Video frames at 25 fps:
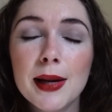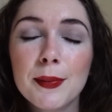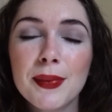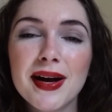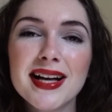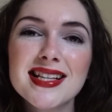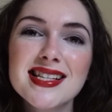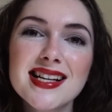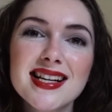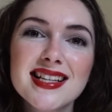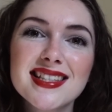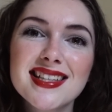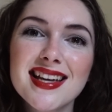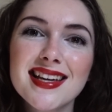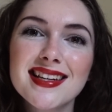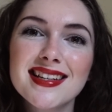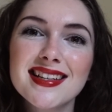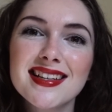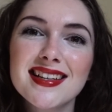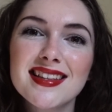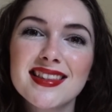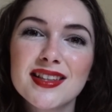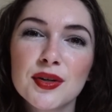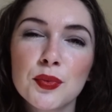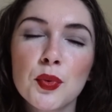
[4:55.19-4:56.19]
But as I
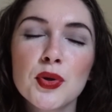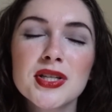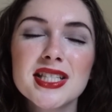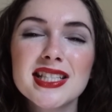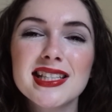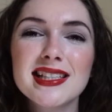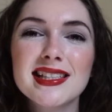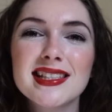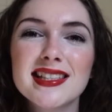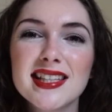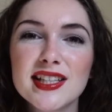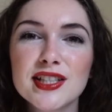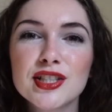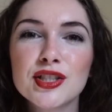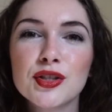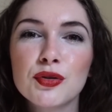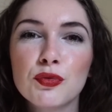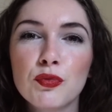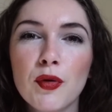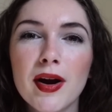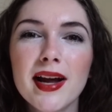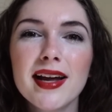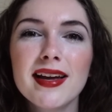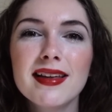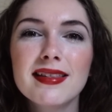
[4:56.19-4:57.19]
said, there was a
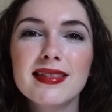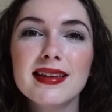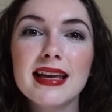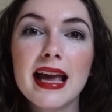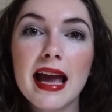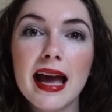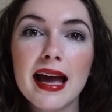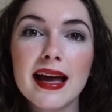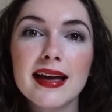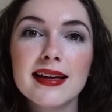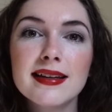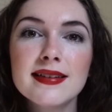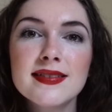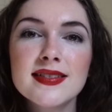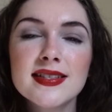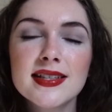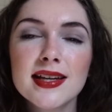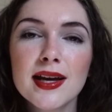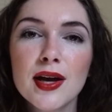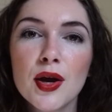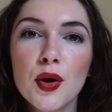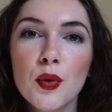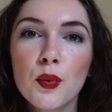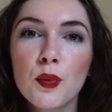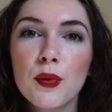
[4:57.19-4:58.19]
decision right at the end
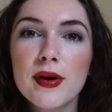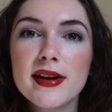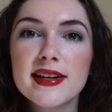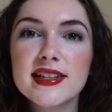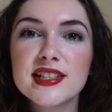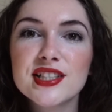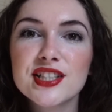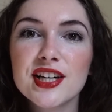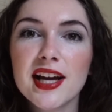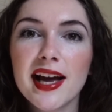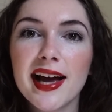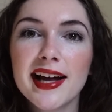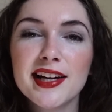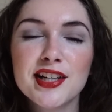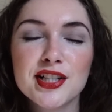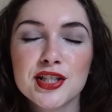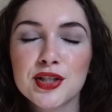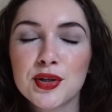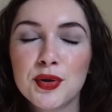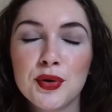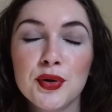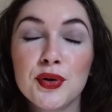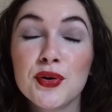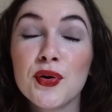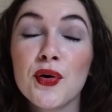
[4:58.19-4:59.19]
which I
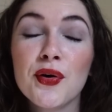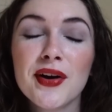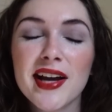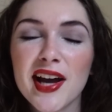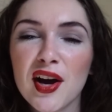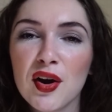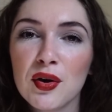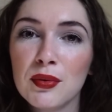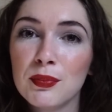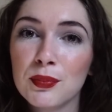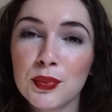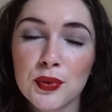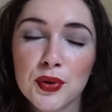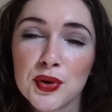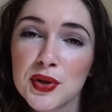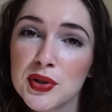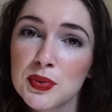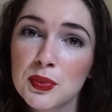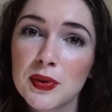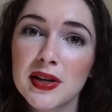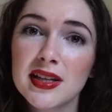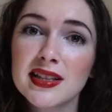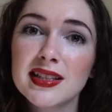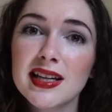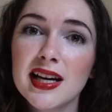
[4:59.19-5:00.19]
just could not get on
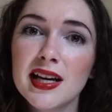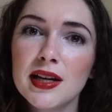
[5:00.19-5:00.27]
board with.